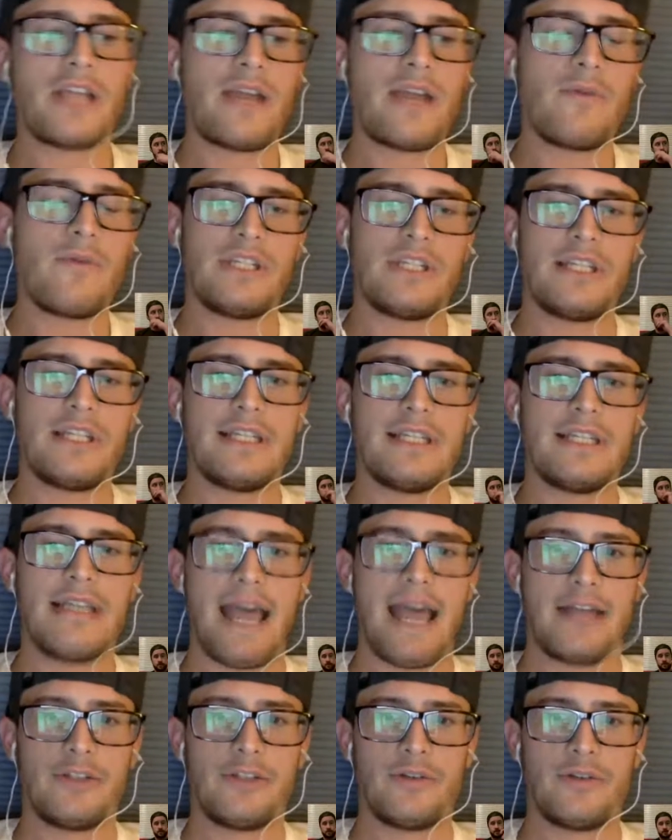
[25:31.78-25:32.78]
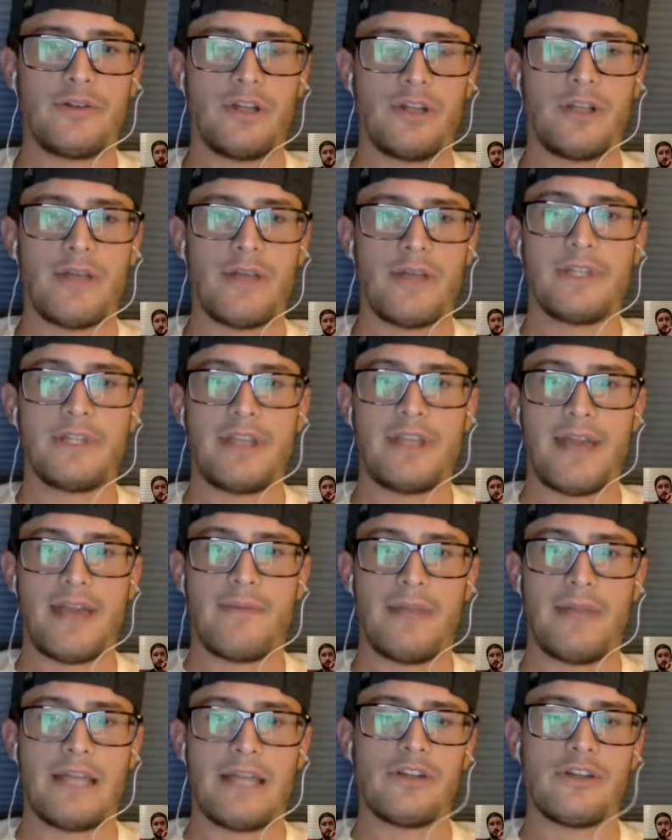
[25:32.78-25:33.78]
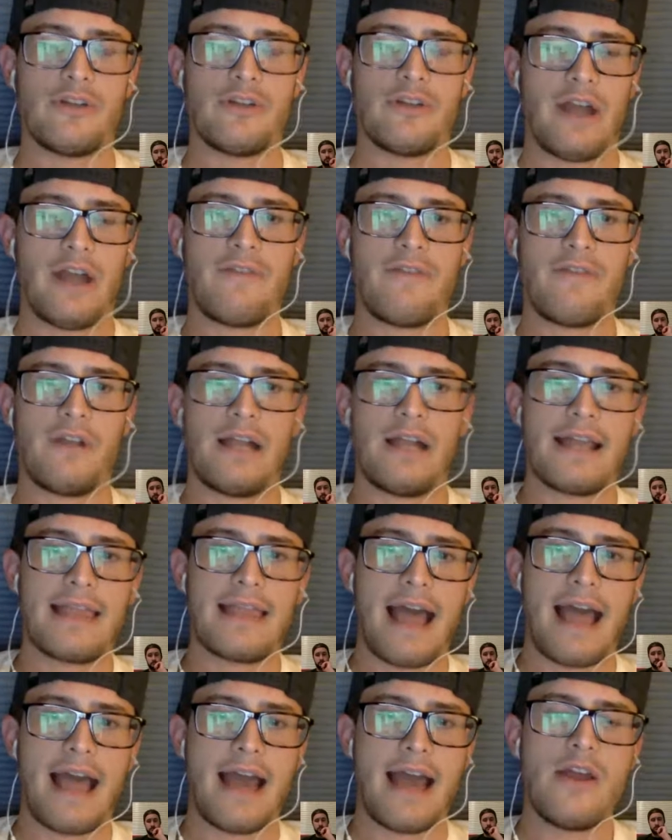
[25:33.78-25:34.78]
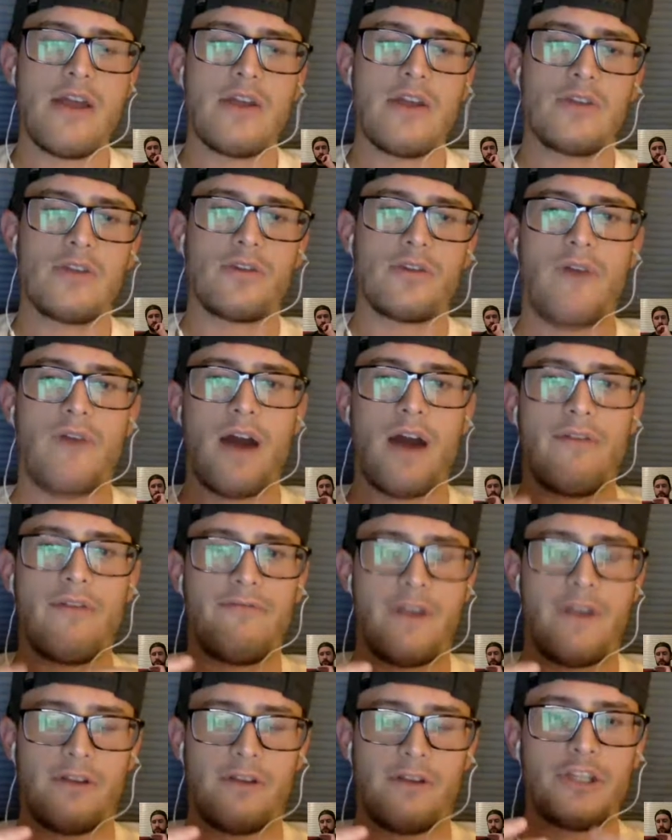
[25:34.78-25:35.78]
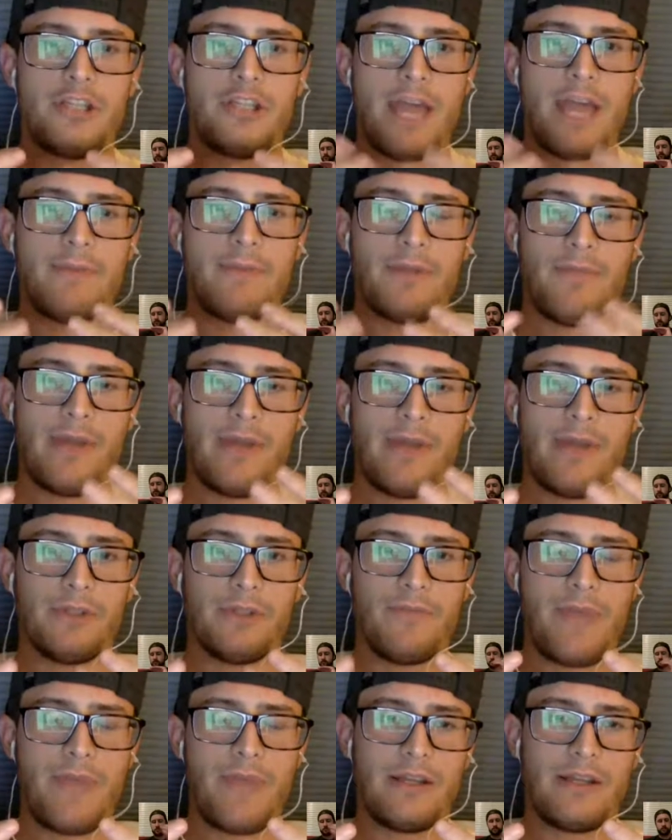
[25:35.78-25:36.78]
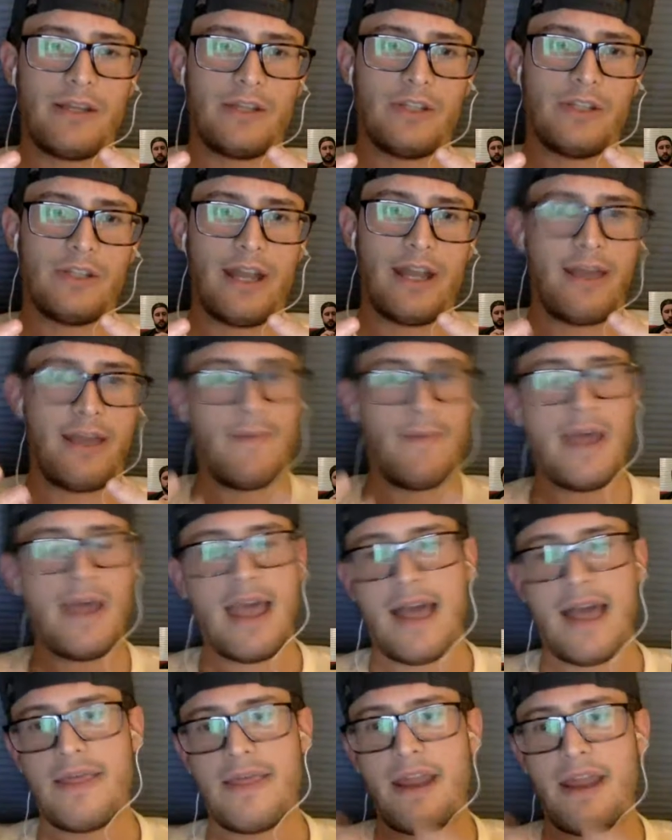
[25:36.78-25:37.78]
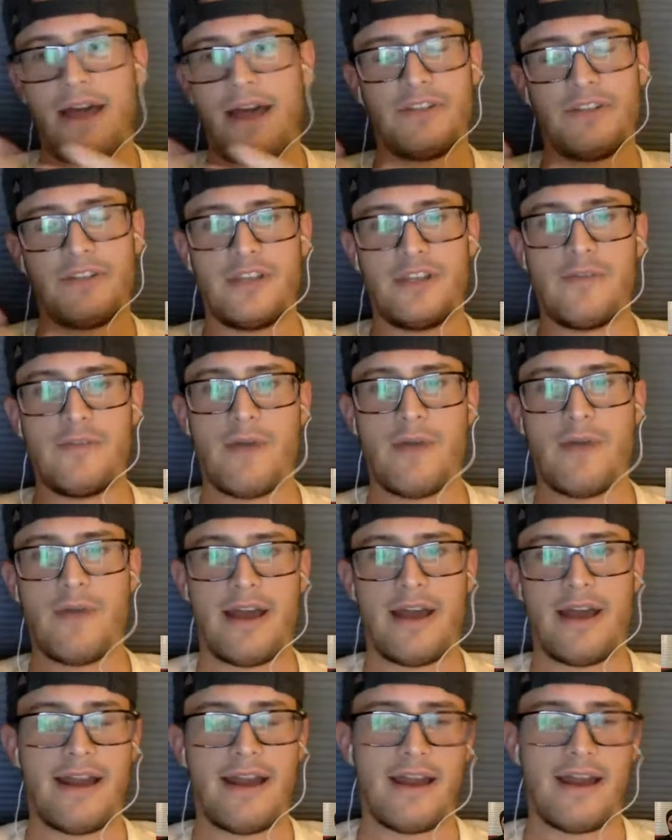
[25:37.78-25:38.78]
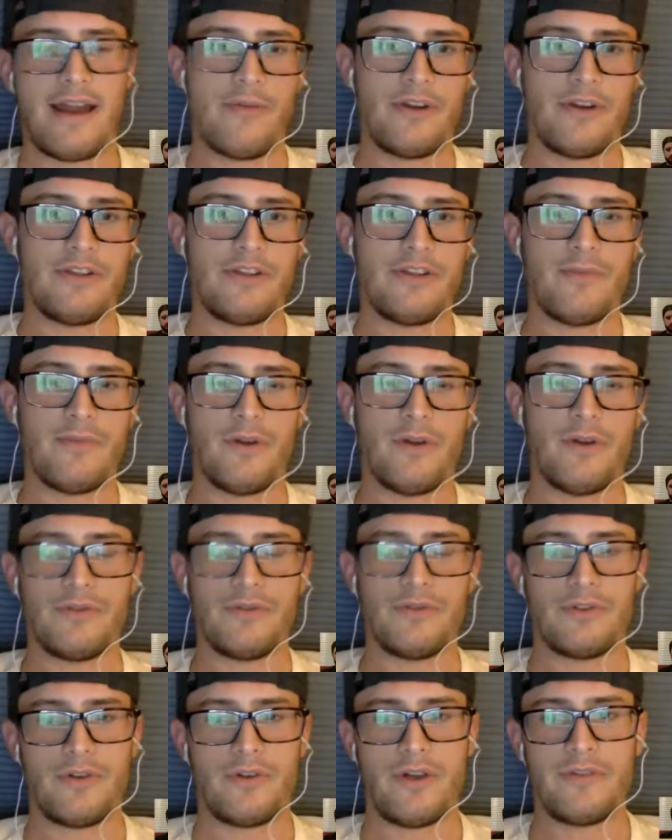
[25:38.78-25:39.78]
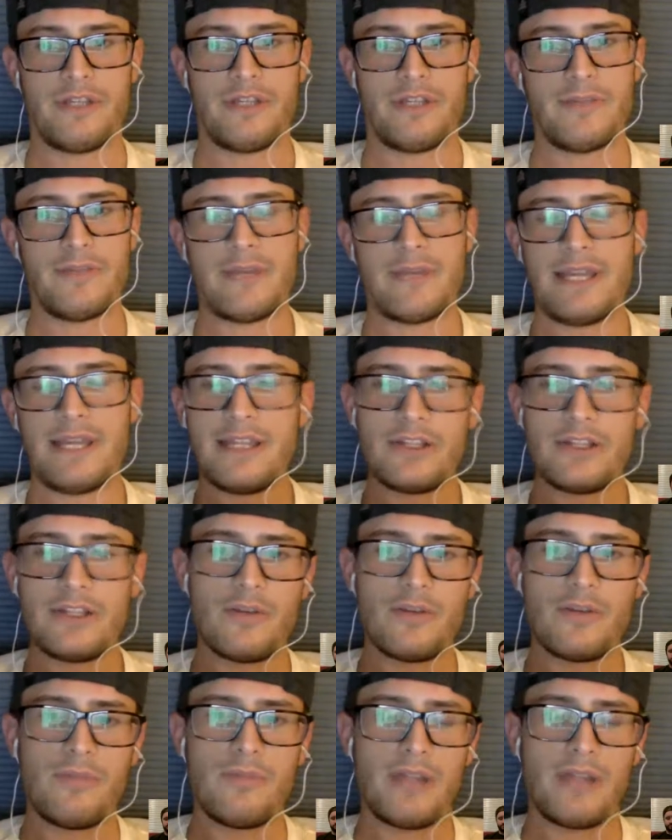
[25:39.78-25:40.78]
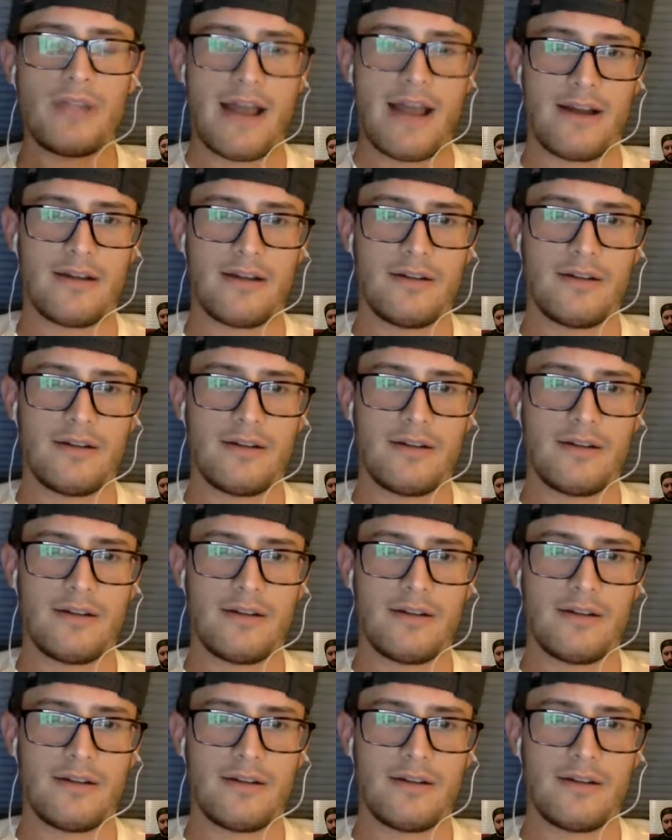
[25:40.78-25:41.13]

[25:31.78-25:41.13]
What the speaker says: was a disaster in the Clemson game last year, and I feel like that sort of unfairly shaped some people's opinions on him. And then obviously he went out and had a pretty tumultuous offseason, but he's a good player.